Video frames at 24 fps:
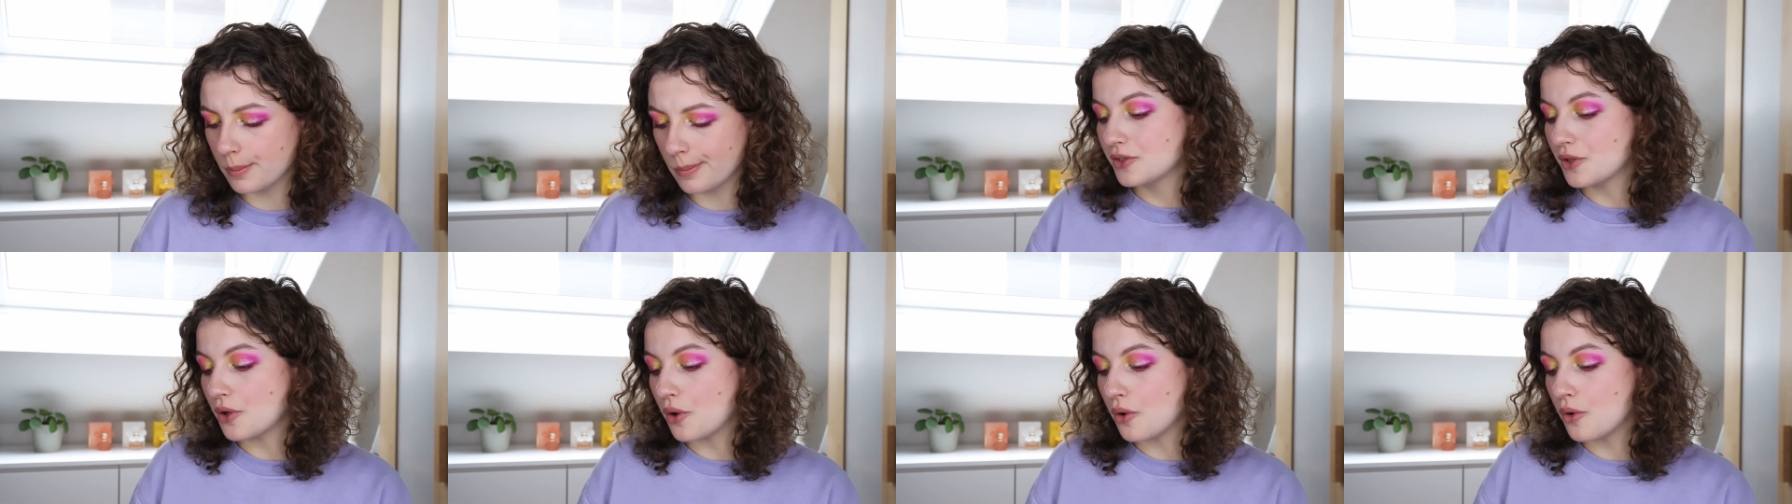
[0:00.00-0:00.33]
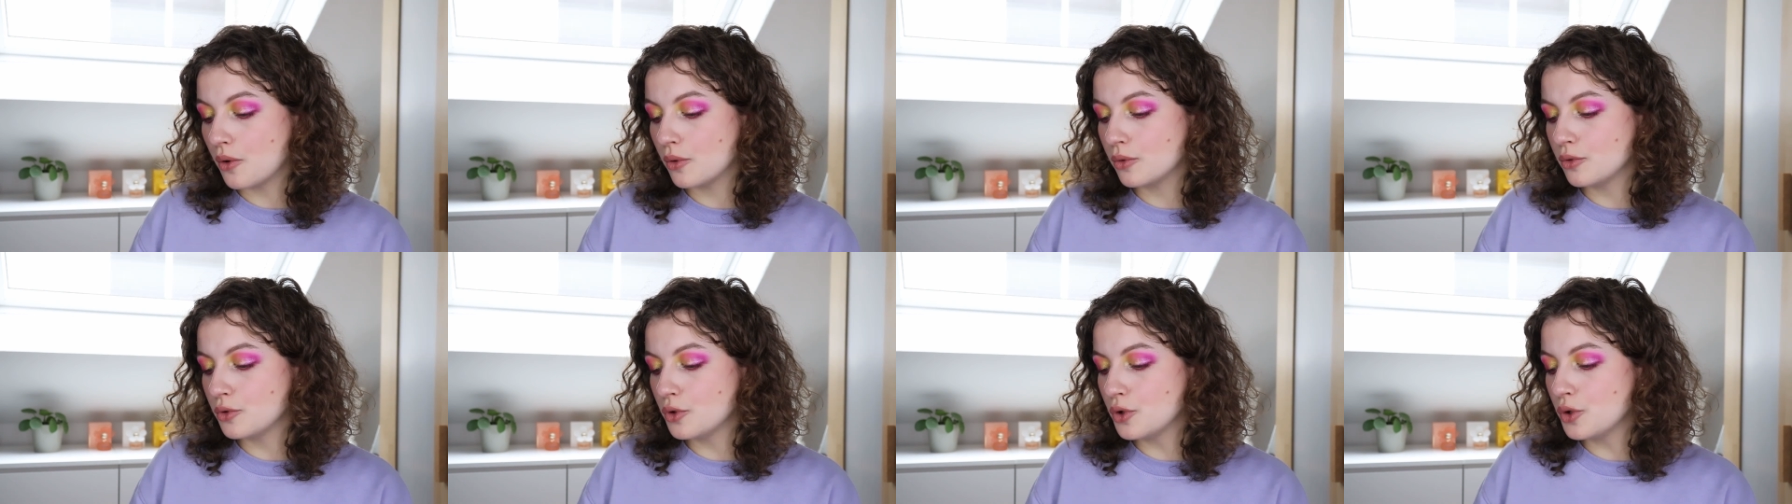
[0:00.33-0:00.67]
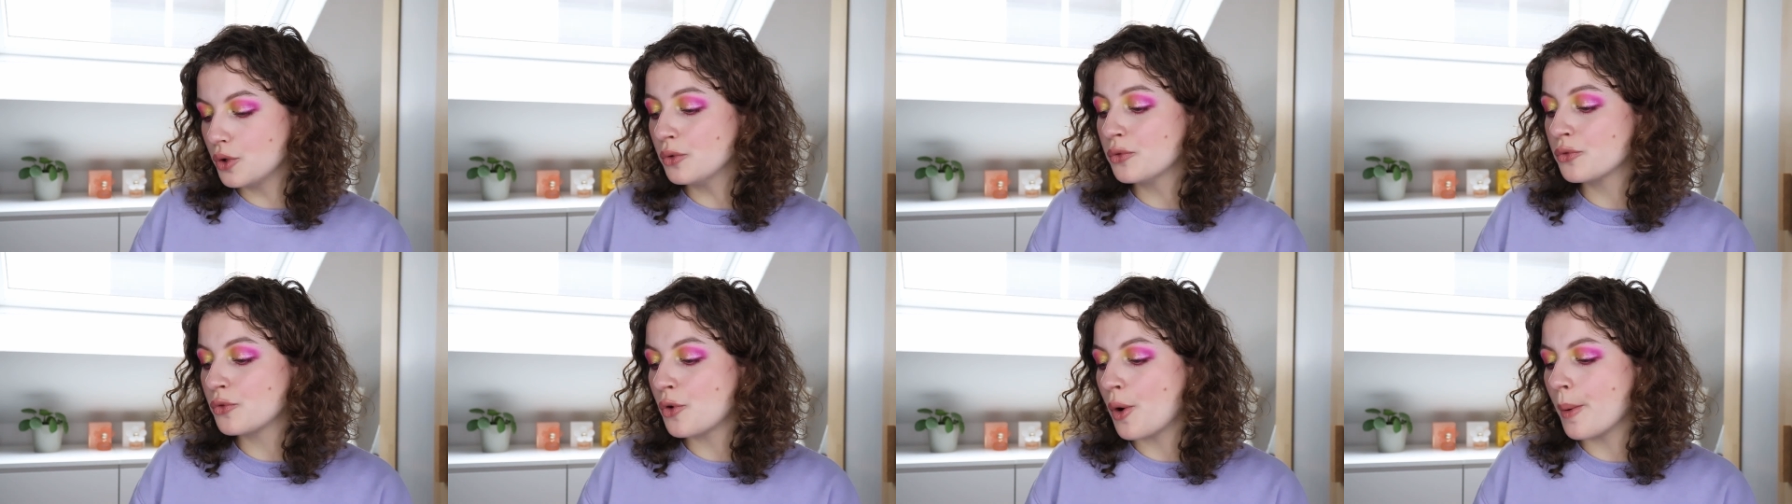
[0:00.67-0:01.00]
So
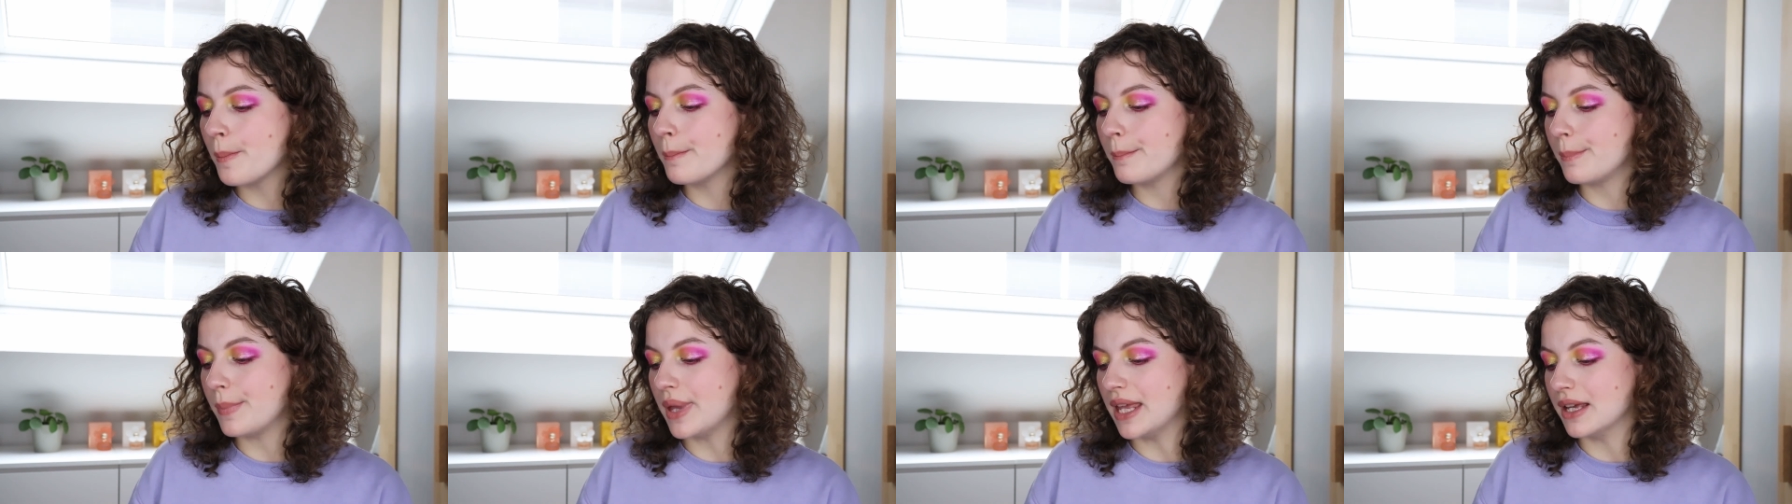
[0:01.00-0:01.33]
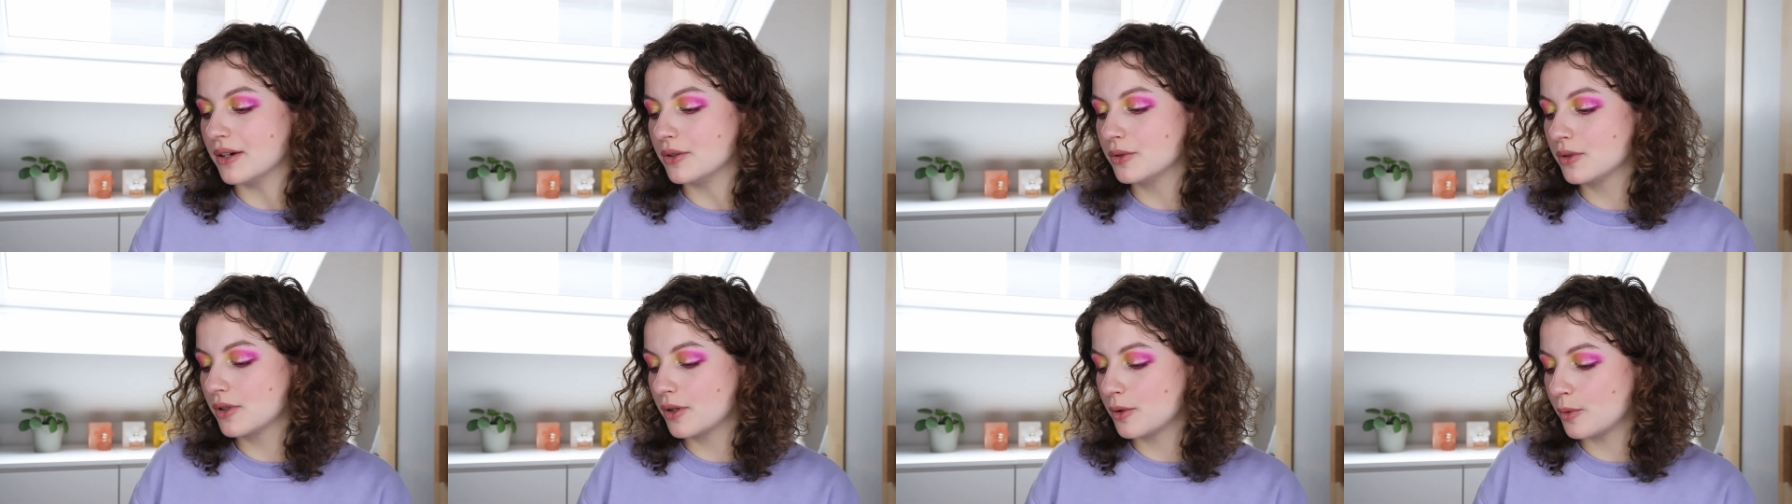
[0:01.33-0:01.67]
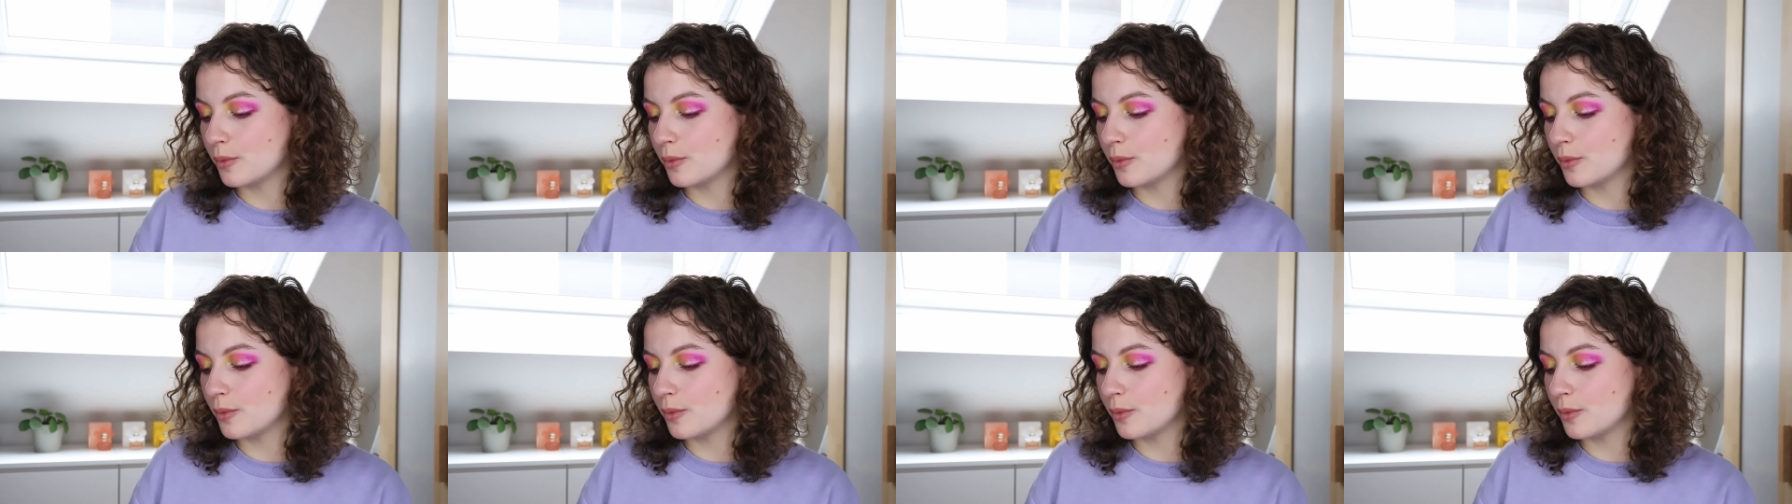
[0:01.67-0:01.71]
new from Milk,